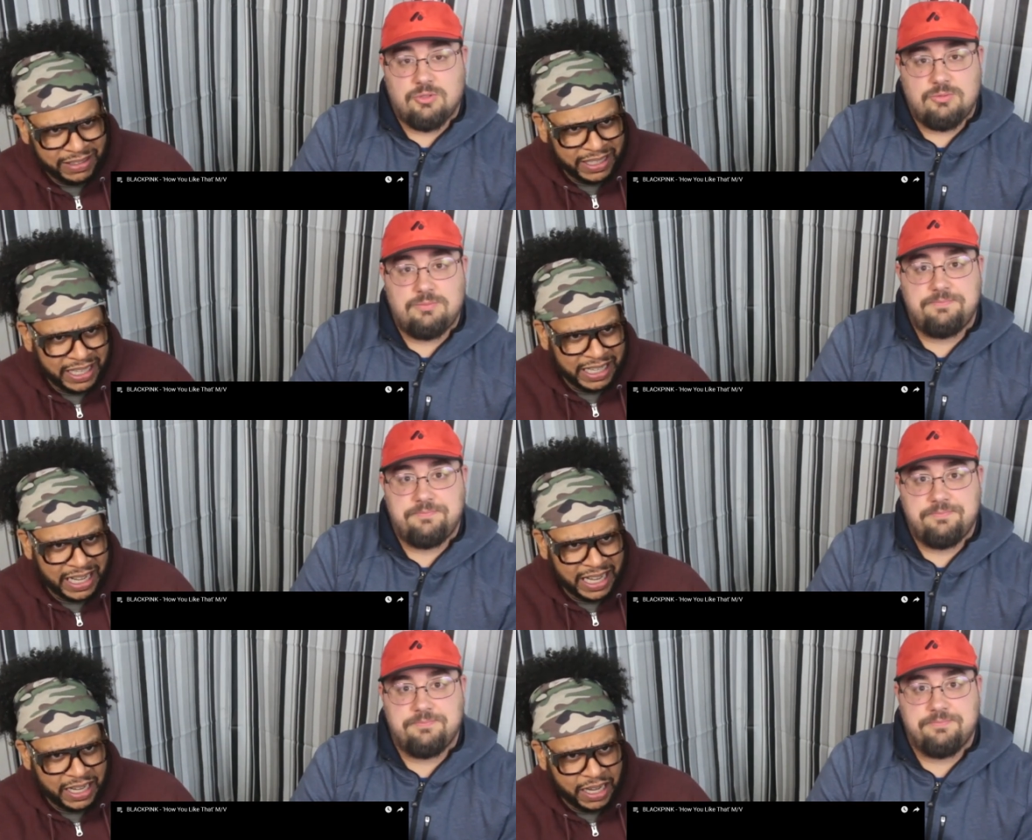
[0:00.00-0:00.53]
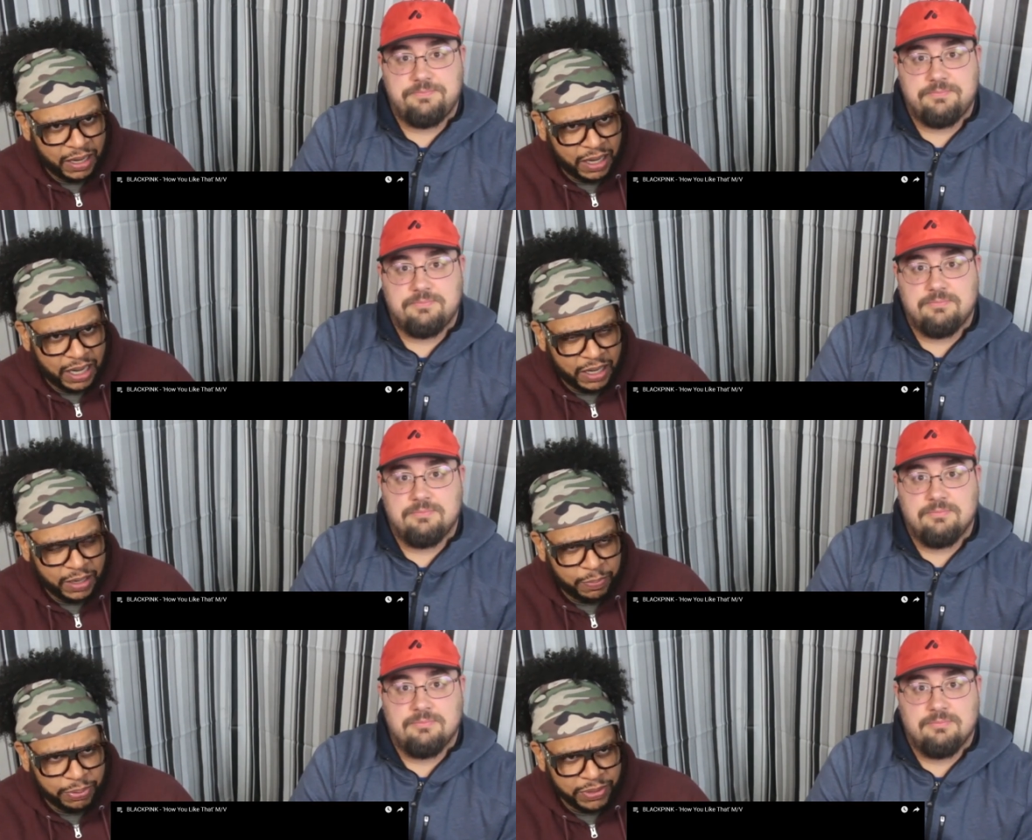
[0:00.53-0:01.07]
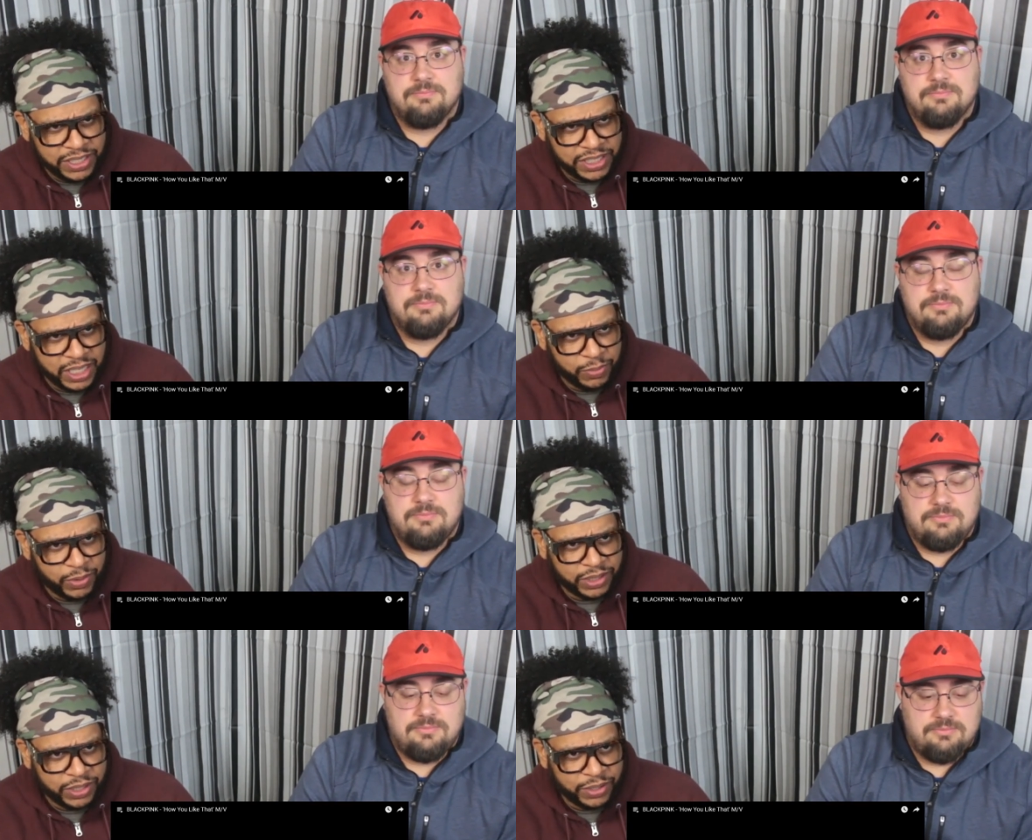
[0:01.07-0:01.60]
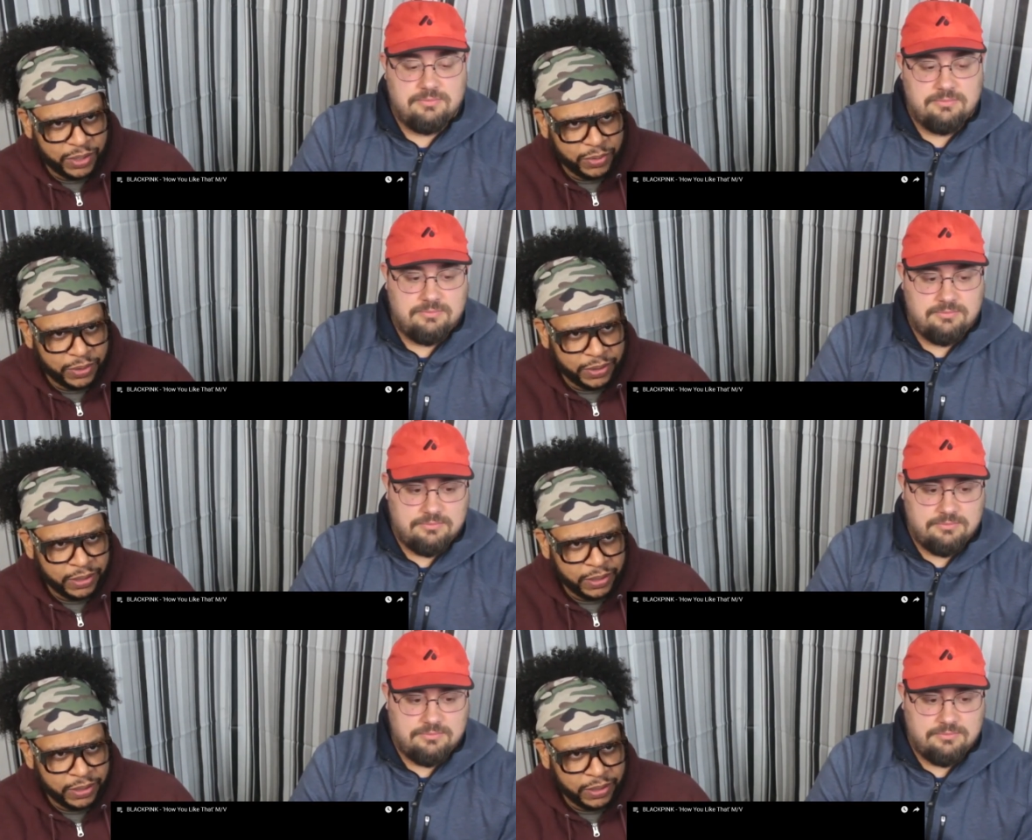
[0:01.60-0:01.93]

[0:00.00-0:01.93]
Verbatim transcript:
Speaker 1: And I, I appreciate what they're doing.